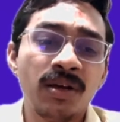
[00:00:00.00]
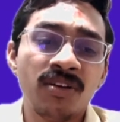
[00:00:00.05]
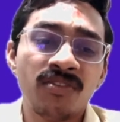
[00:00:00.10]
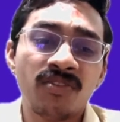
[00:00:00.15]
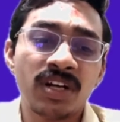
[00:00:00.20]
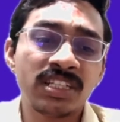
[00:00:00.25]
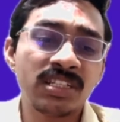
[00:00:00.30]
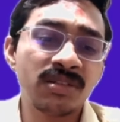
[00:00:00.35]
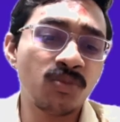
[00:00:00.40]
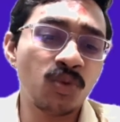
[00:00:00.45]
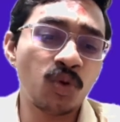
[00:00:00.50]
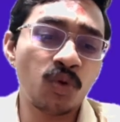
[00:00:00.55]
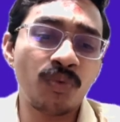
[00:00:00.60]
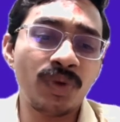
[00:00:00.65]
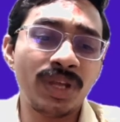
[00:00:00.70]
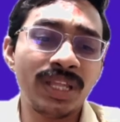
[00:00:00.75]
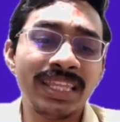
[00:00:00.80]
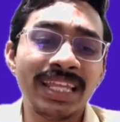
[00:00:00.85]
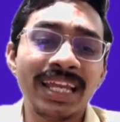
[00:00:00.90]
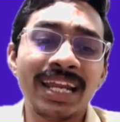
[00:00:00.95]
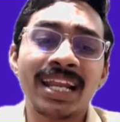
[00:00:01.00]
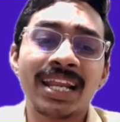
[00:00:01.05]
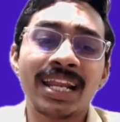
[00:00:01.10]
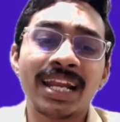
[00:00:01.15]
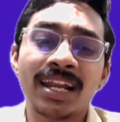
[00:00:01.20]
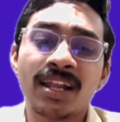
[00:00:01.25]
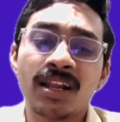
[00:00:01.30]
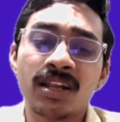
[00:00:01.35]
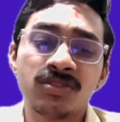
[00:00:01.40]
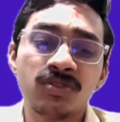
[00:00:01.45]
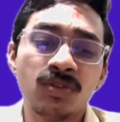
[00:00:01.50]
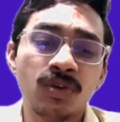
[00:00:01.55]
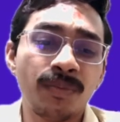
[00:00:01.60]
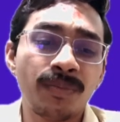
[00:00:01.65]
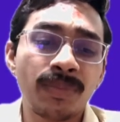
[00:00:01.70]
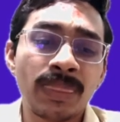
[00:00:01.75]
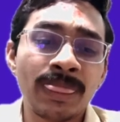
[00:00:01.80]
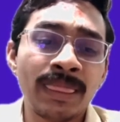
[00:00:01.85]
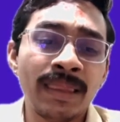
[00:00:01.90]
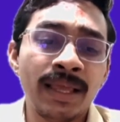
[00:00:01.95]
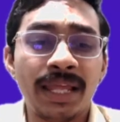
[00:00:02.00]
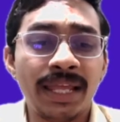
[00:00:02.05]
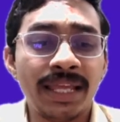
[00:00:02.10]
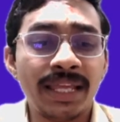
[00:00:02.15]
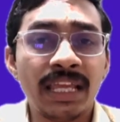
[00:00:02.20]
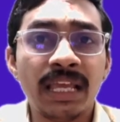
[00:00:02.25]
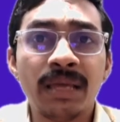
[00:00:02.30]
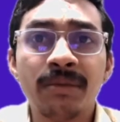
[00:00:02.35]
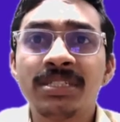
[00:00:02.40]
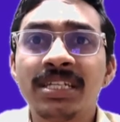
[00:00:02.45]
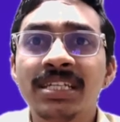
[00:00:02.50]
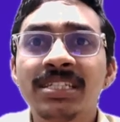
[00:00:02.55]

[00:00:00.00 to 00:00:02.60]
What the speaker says: Watching movie in theater and also playing games,